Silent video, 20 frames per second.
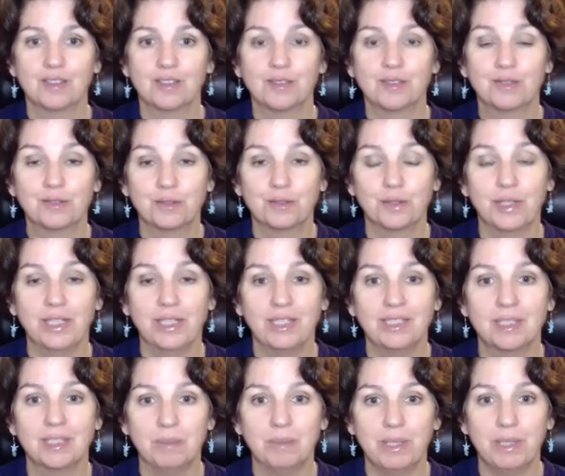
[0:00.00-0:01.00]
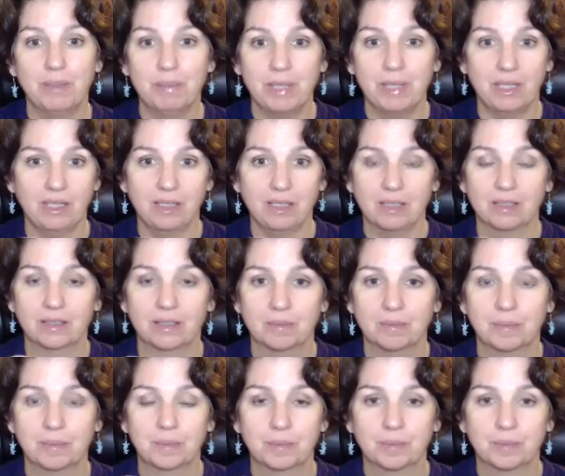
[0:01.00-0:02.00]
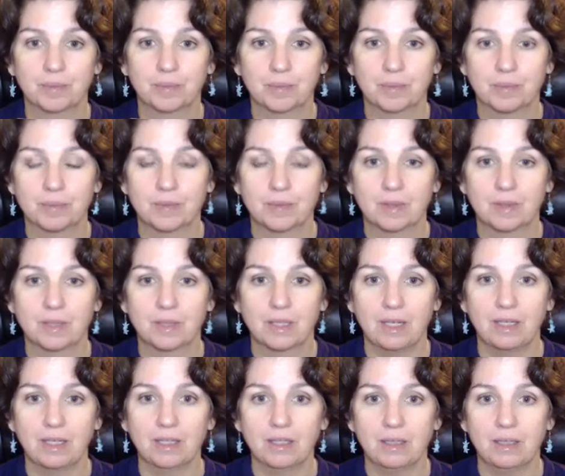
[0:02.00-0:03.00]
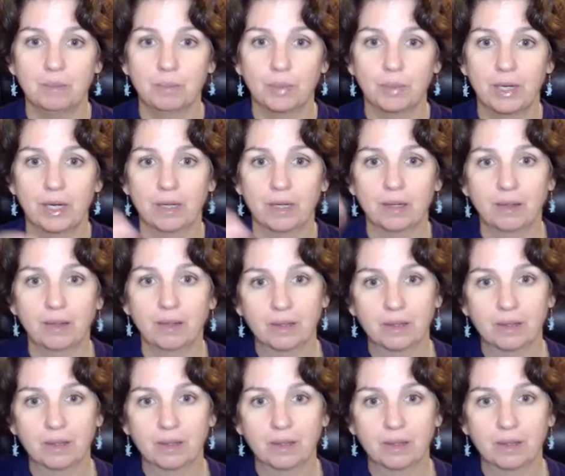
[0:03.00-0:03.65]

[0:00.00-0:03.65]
free to be me. Take a deep breath